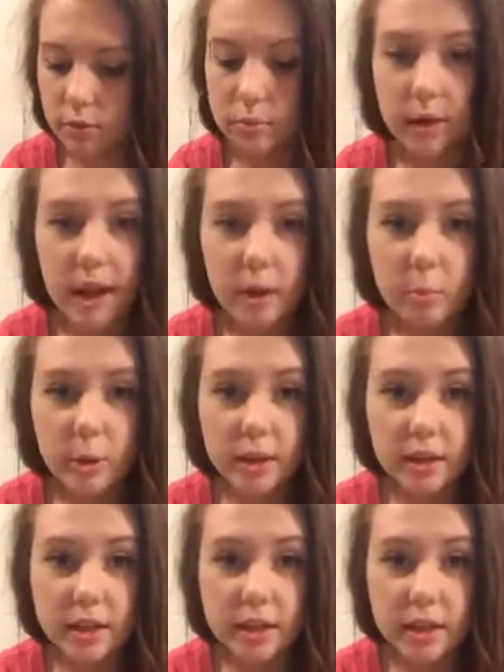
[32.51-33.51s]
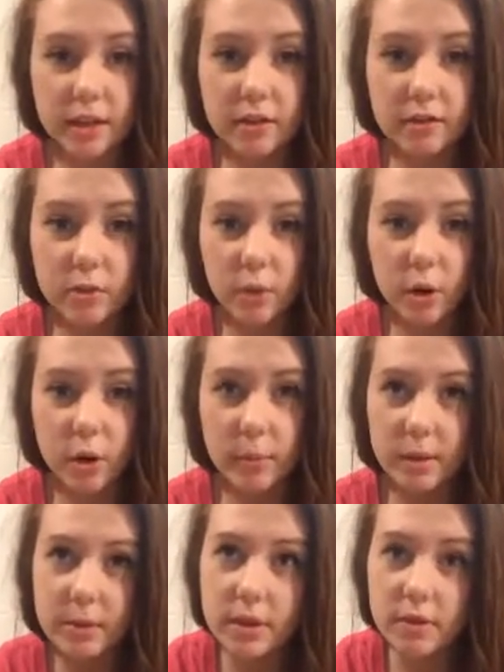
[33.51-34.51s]
wrap a neat gift, or
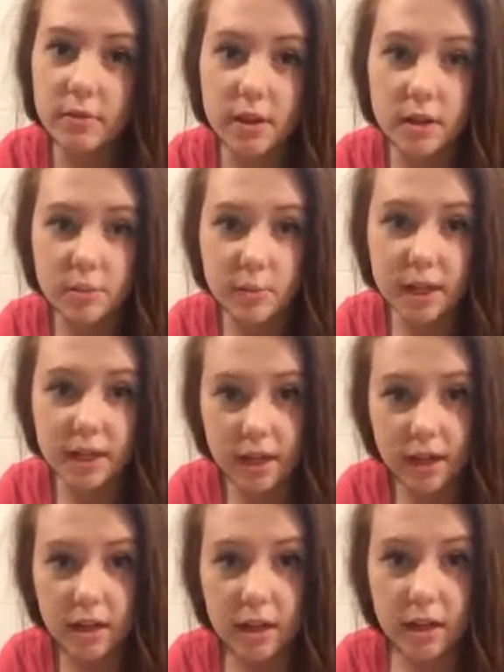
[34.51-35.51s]
maybe even you might not